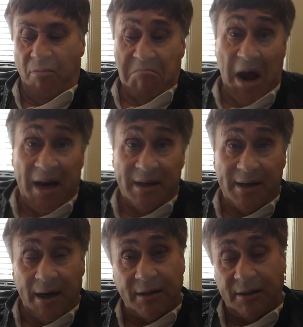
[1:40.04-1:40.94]

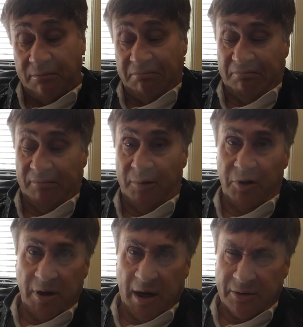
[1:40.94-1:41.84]
NSX,
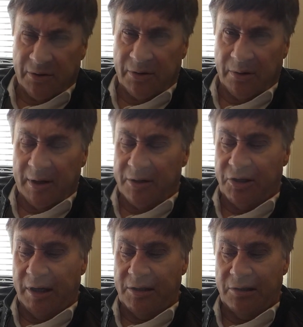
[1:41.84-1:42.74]
Newcastle Stock
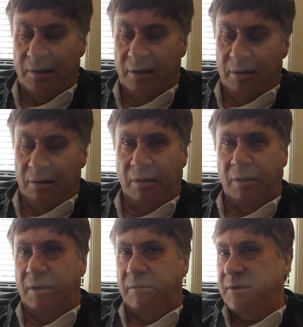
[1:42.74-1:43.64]
Exchange.
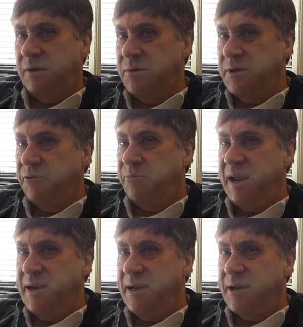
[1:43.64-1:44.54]
I don't know if
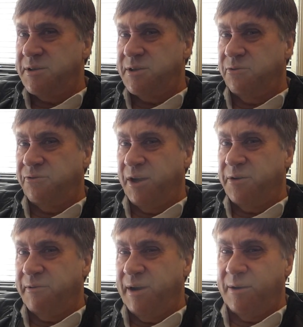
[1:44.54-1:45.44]
Bendigo's still
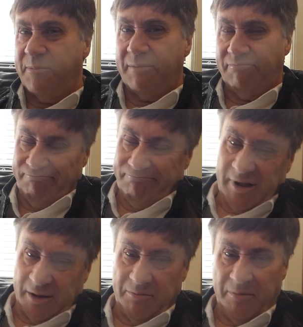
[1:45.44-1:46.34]
floating around, but
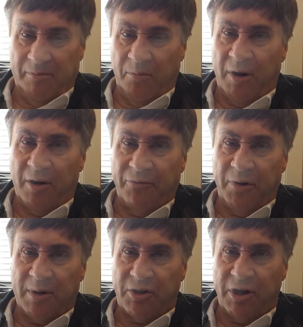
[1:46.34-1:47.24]
yeah, we've got a
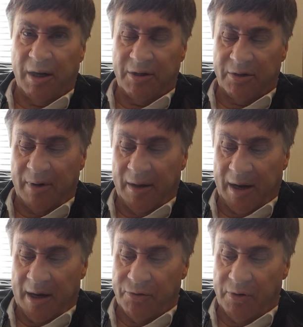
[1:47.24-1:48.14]
few exchanges around the
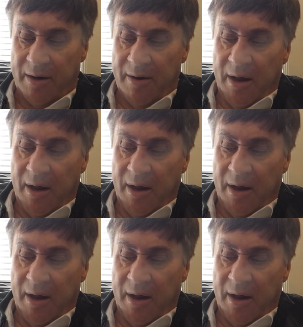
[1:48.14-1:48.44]
country.